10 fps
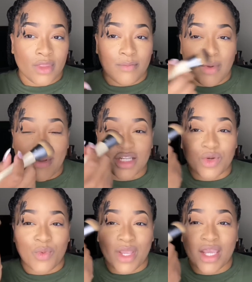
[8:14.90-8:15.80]
Maybe I should
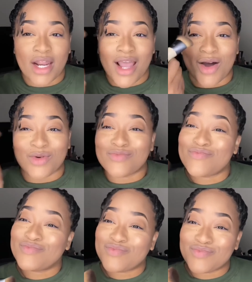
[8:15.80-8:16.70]
wing it out.
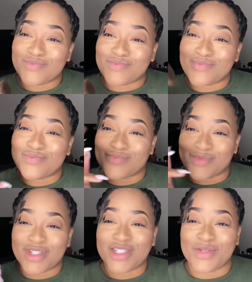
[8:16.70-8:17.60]

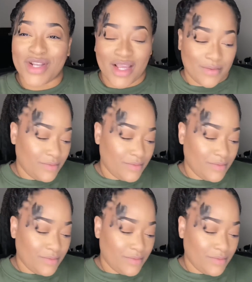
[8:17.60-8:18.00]
Let's do that.